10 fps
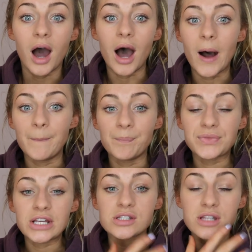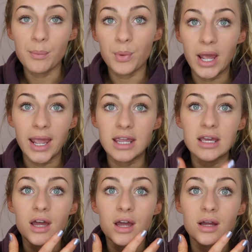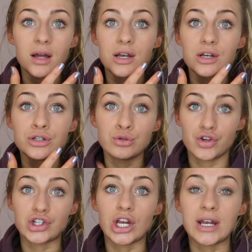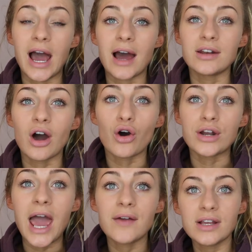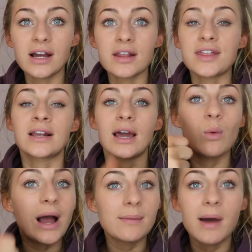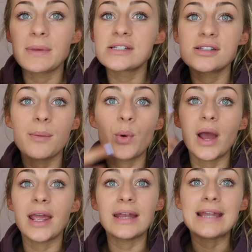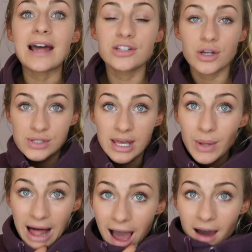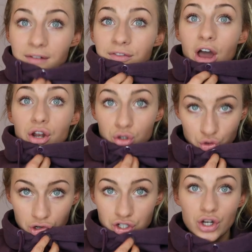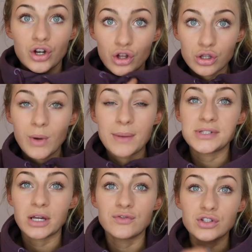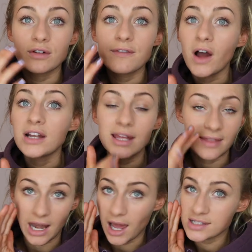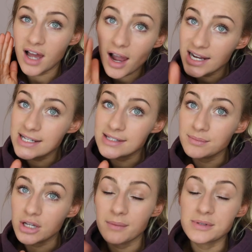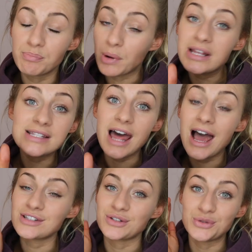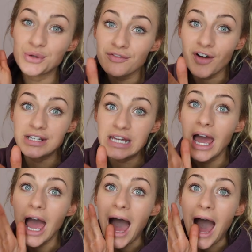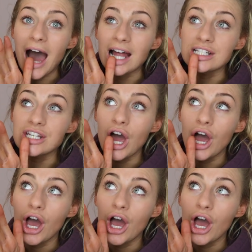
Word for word: um, Subway nutrition and on every kind of thing like Wagamama's, Subway, Nando's, they will have nutrition on the website. You just gotta find it. They like to hide it sometimes, but it's there so you can find it. And